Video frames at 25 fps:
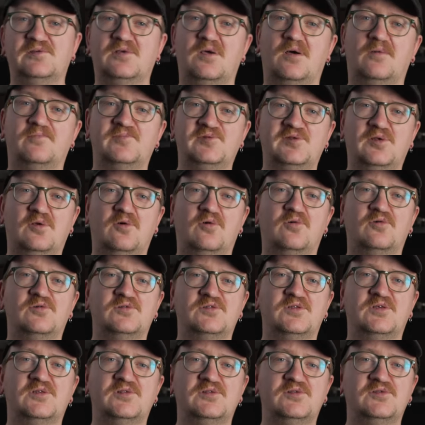it comes
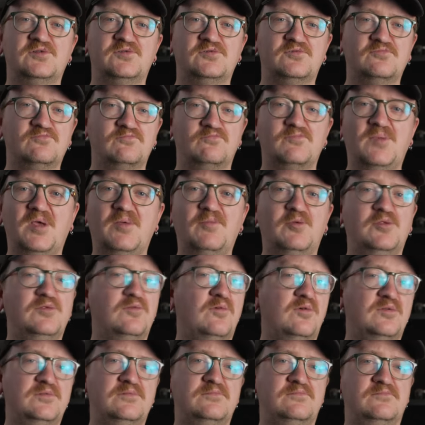out that's maybe
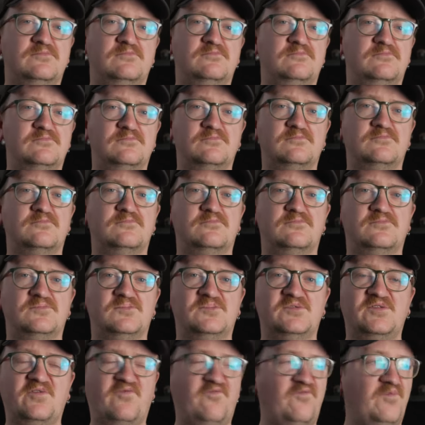not
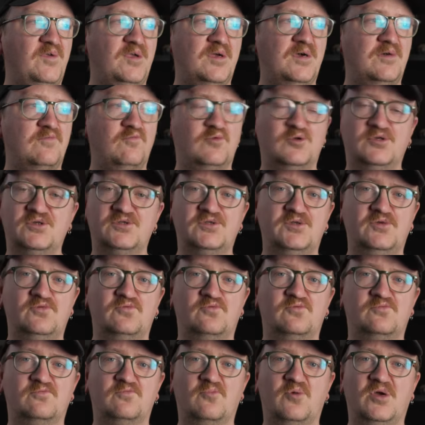the thing I want to
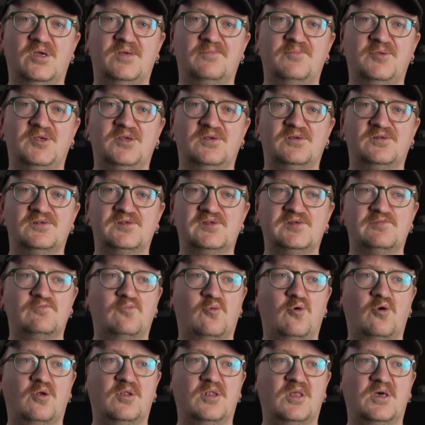do. I mean, it's
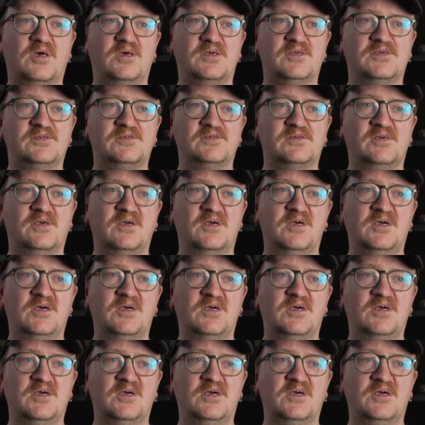more like